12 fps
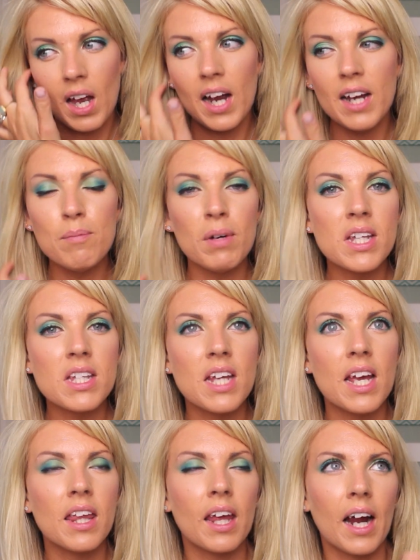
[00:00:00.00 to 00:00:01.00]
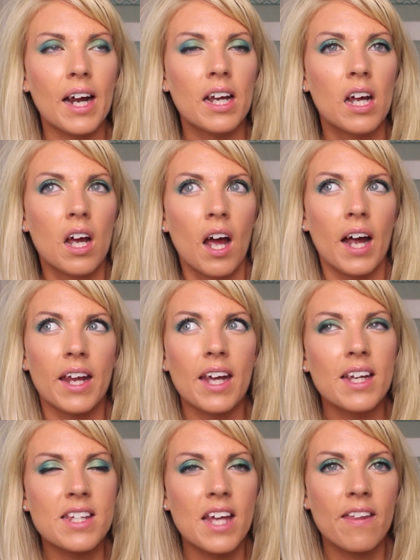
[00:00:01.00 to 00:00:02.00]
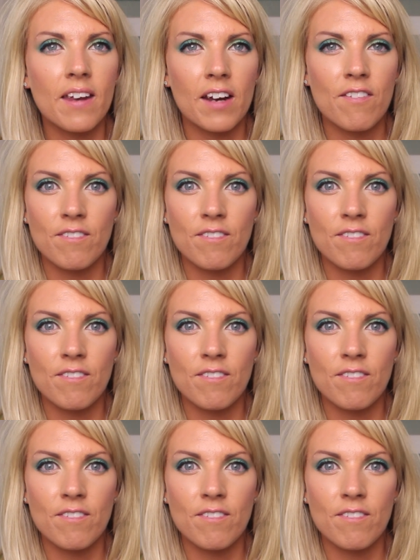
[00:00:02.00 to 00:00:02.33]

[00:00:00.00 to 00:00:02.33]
I must say, like, I, I can't say that I